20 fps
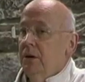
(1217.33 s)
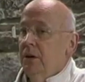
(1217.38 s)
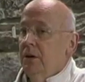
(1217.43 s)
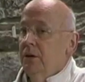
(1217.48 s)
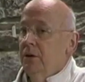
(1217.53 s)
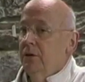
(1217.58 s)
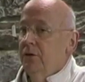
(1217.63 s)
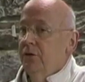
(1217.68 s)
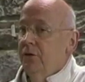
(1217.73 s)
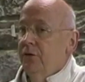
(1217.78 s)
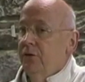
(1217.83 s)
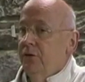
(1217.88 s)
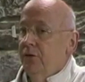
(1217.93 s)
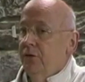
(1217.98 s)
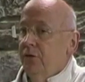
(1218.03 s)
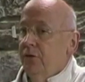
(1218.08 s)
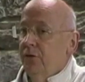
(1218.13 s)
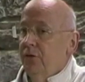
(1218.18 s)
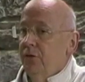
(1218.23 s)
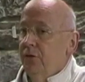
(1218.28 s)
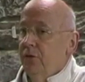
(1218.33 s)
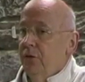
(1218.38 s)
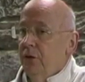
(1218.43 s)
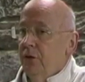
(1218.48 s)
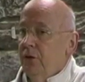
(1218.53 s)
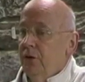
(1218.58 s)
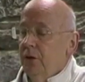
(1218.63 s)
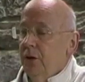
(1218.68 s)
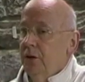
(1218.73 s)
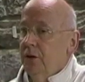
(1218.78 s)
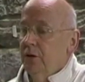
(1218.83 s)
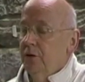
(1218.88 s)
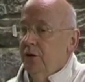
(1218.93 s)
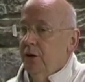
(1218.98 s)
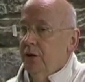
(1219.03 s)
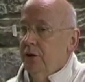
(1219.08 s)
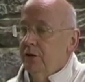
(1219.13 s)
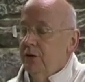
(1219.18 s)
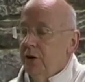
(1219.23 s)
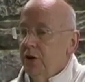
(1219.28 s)
in the
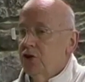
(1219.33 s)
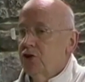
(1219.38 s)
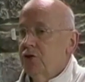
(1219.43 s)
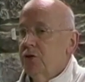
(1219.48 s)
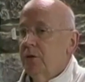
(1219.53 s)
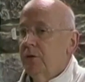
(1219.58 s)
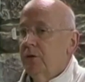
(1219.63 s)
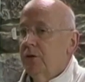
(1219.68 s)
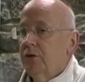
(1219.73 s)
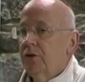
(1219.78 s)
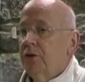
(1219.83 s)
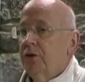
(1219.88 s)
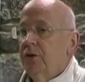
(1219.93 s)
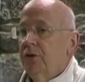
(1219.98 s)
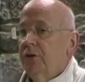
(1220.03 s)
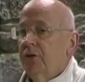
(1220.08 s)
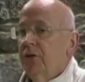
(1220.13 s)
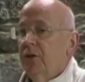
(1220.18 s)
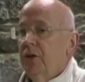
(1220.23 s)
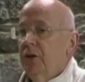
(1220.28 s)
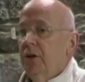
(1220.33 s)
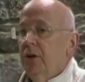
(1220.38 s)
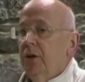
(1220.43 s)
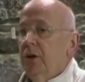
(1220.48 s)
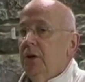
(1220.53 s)
veneration of the cross,